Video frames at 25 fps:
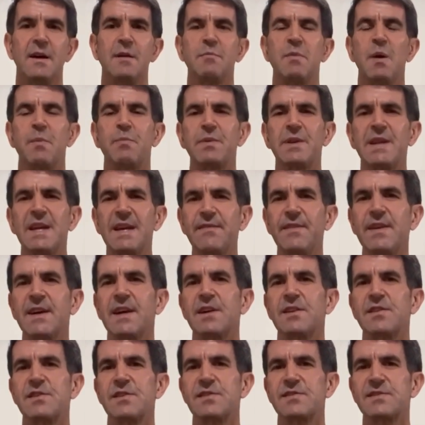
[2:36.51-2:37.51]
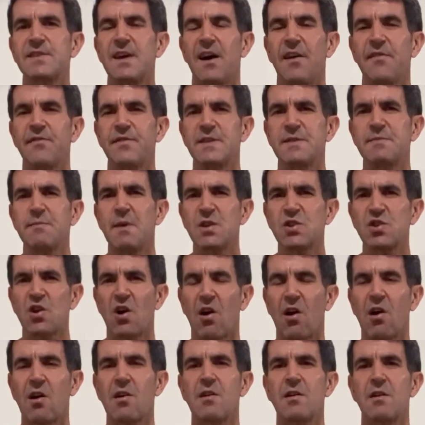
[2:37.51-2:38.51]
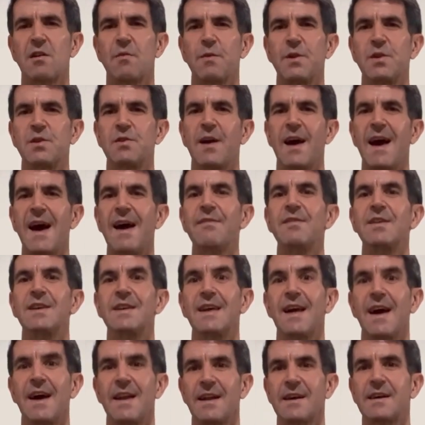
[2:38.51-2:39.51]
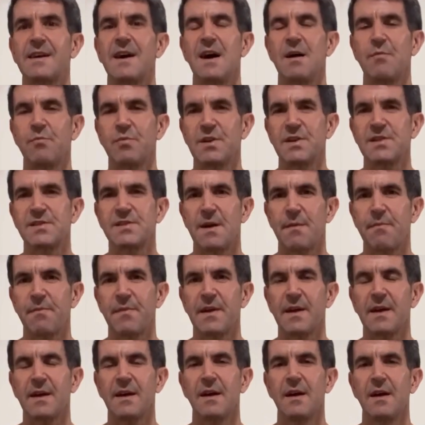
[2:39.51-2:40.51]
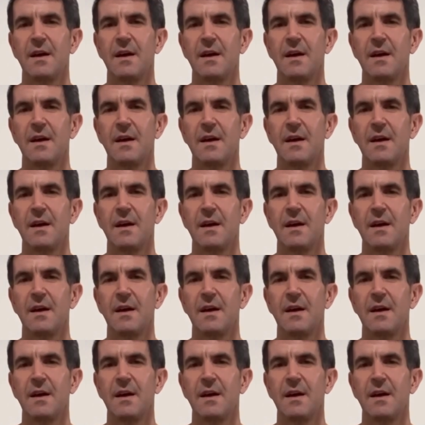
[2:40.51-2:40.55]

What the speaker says: But believing in yourself is much harder when you haven't yet accomplished something.